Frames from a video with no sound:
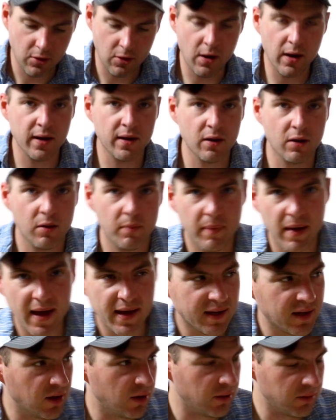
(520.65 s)
Alright y'all,
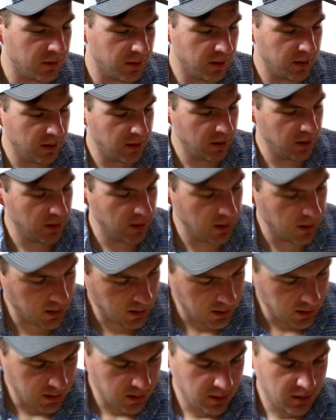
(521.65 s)
back here.
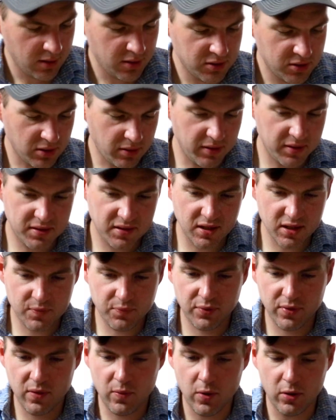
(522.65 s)
So this thing's
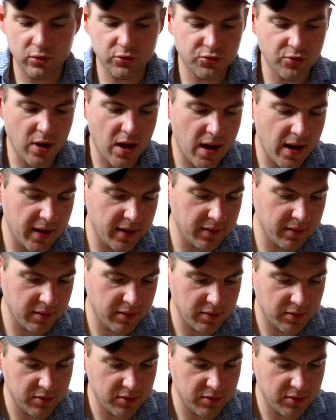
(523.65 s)
pretty well dry.